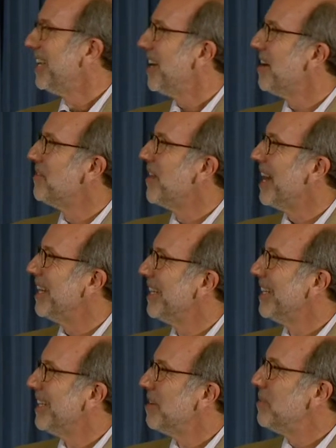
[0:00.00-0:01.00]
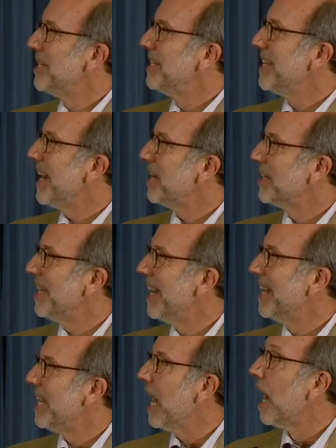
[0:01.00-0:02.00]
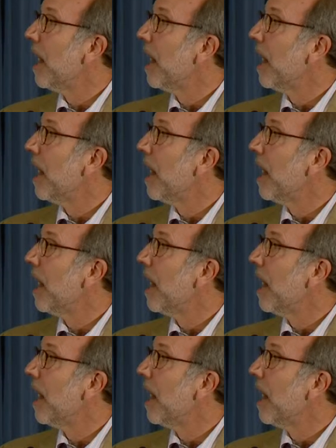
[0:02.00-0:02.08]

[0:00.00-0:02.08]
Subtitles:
have that pinned down yet,